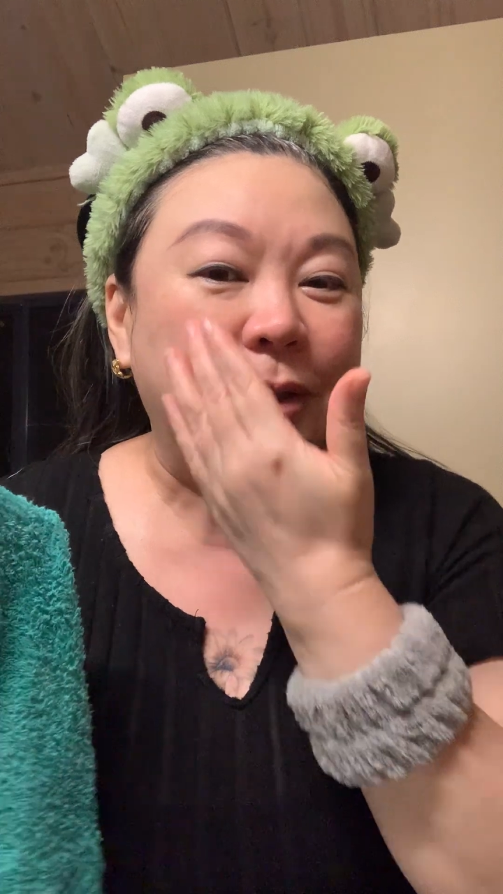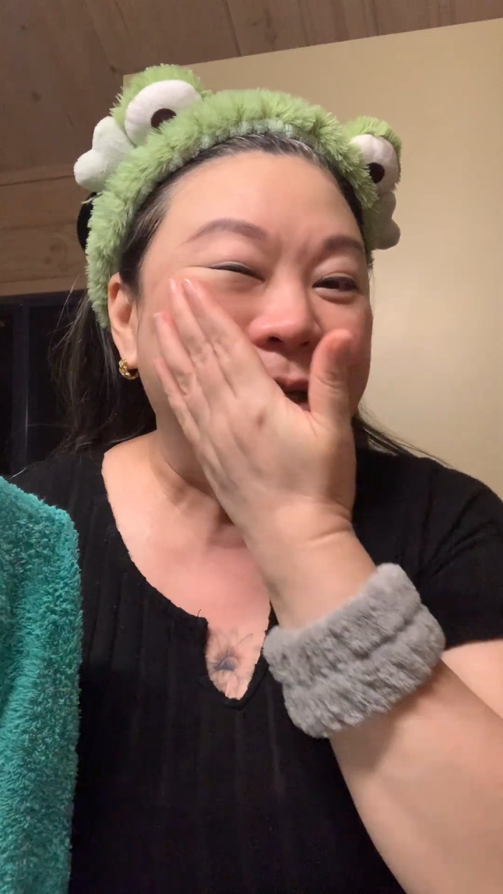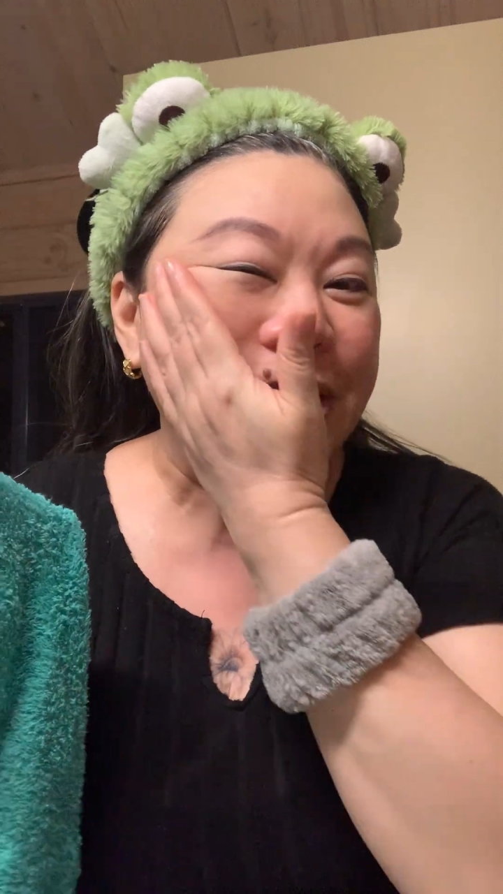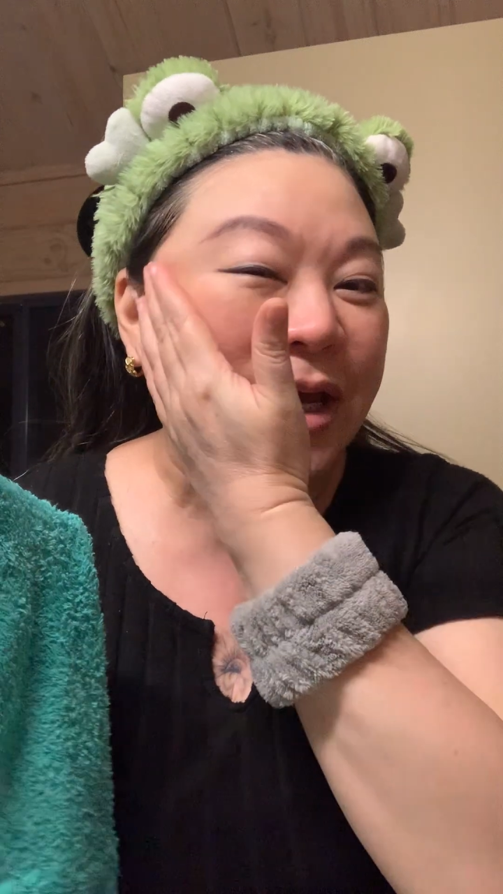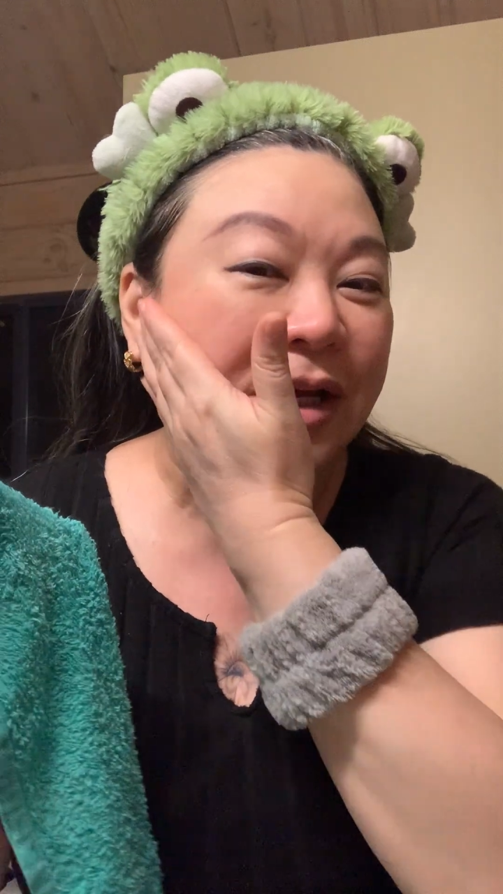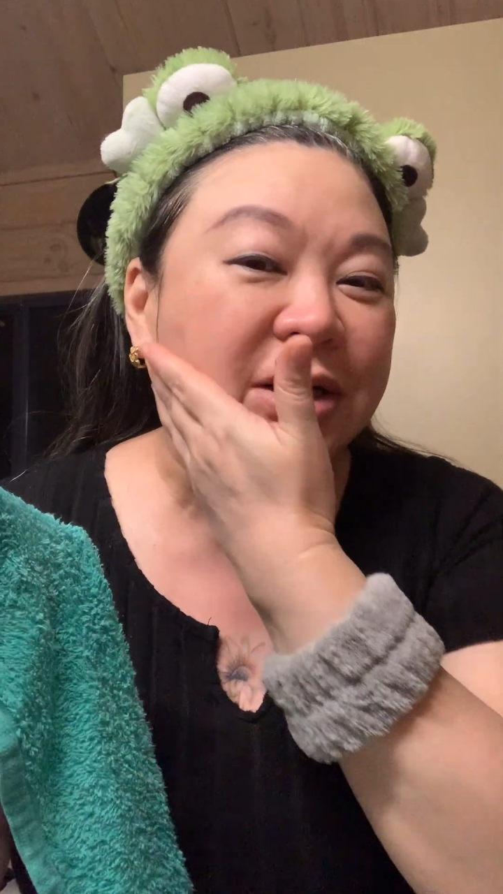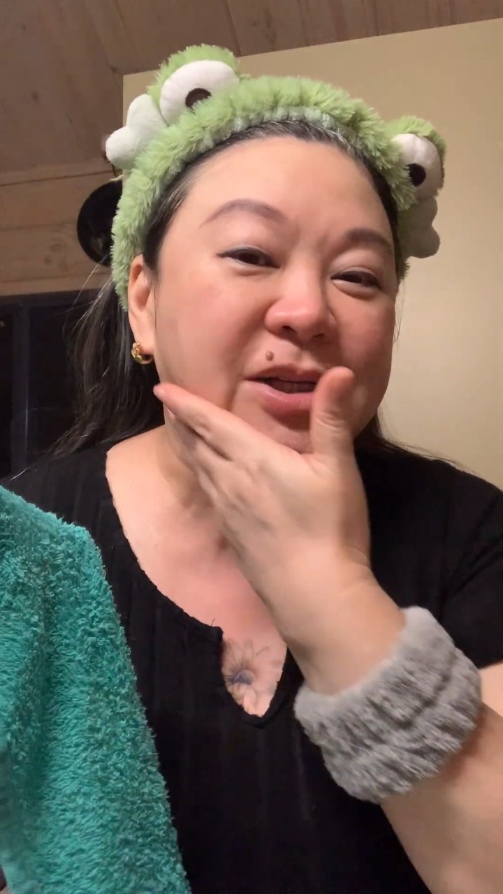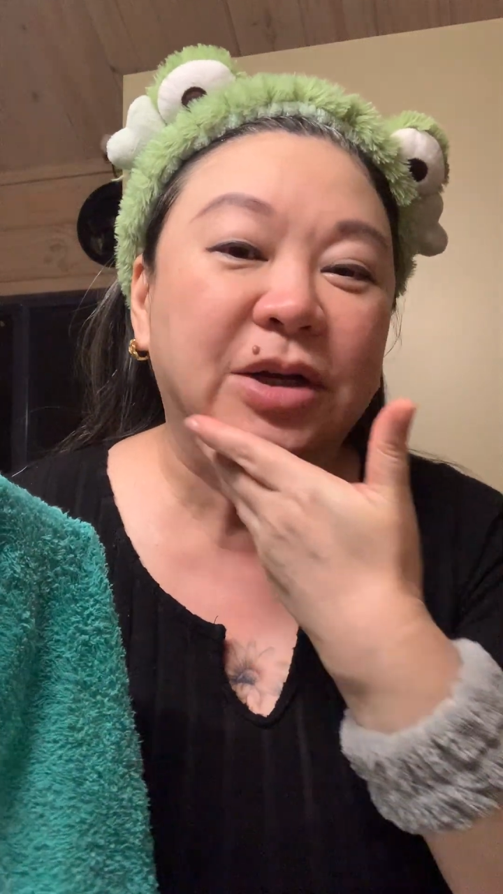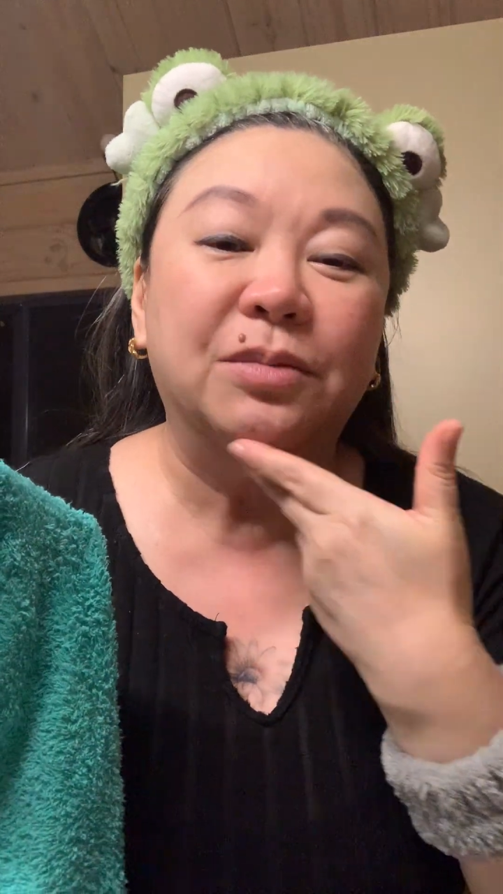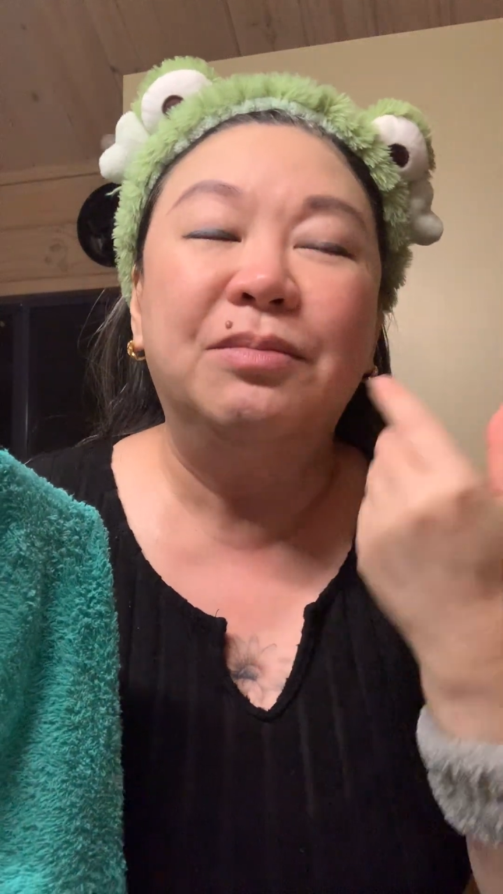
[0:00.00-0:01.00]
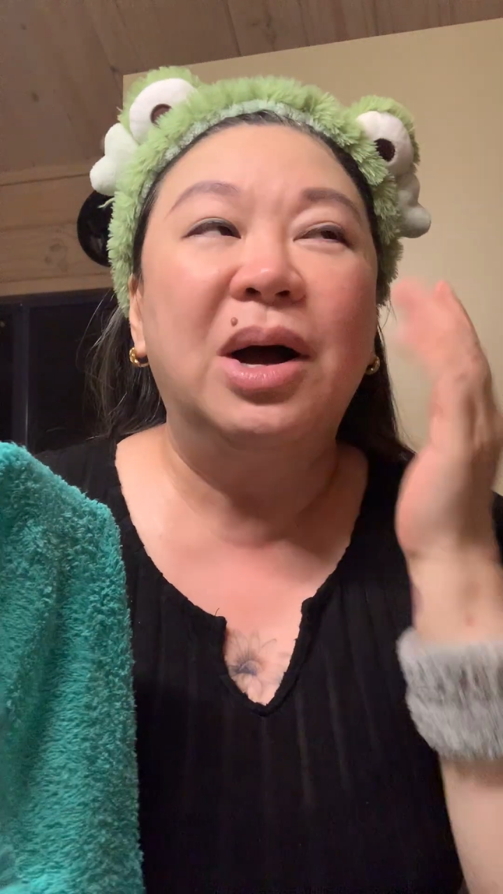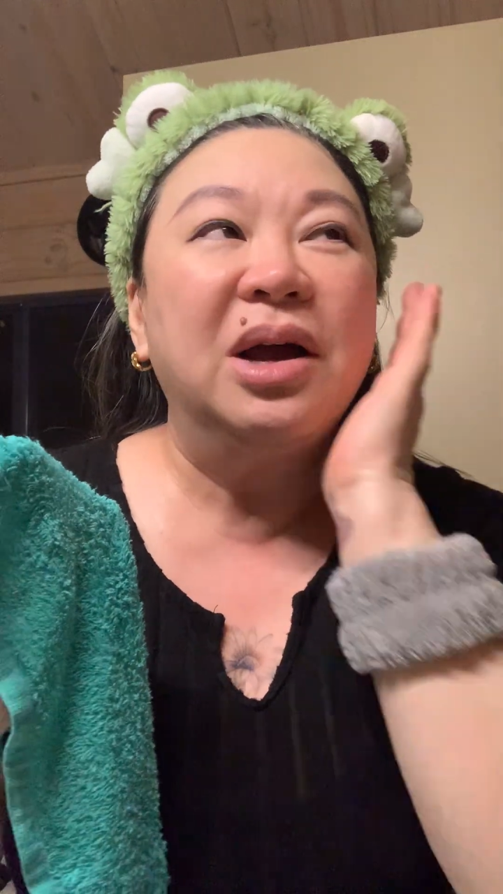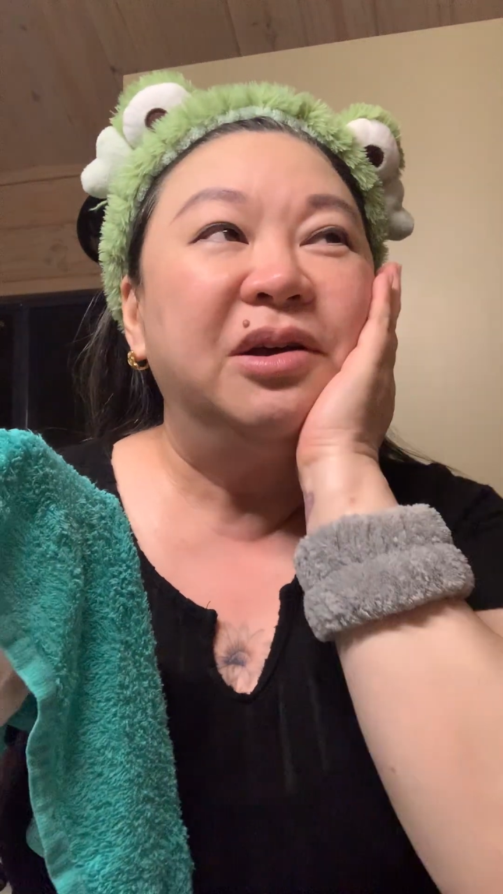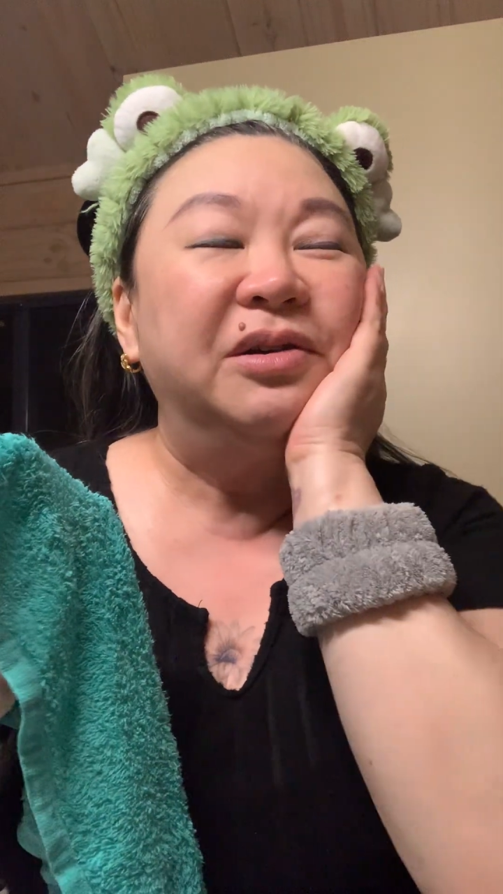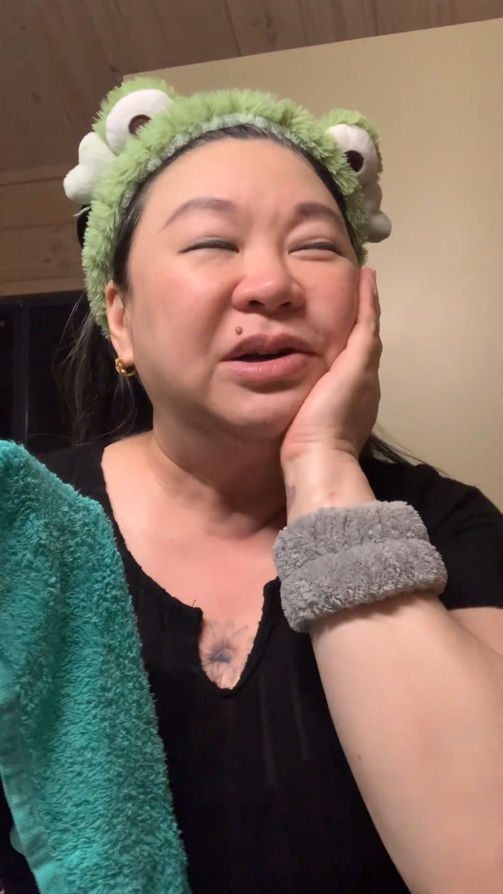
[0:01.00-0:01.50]
yeah, so
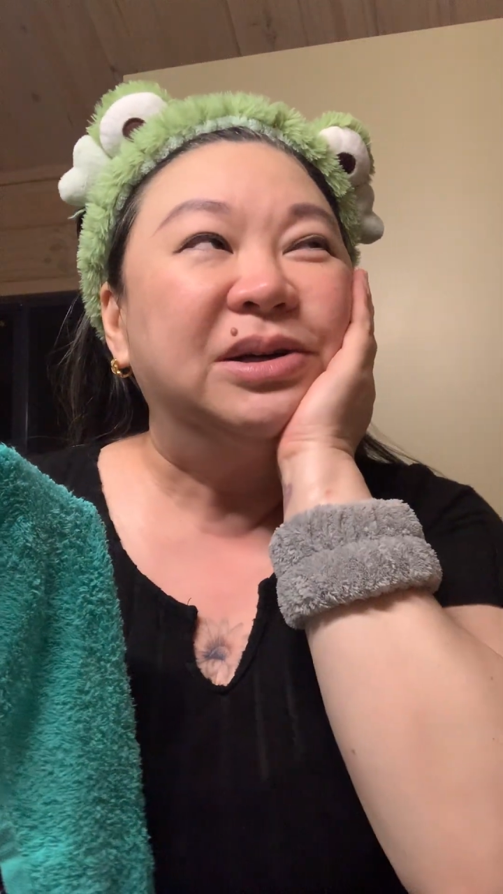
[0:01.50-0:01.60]
my